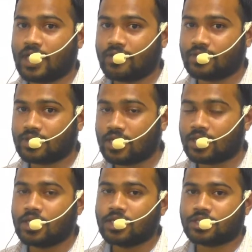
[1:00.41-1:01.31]
having
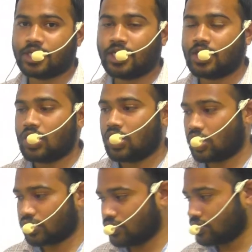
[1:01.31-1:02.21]
the three
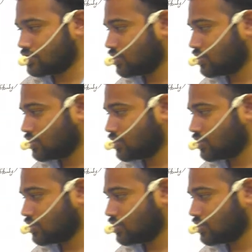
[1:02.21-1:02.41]
organs.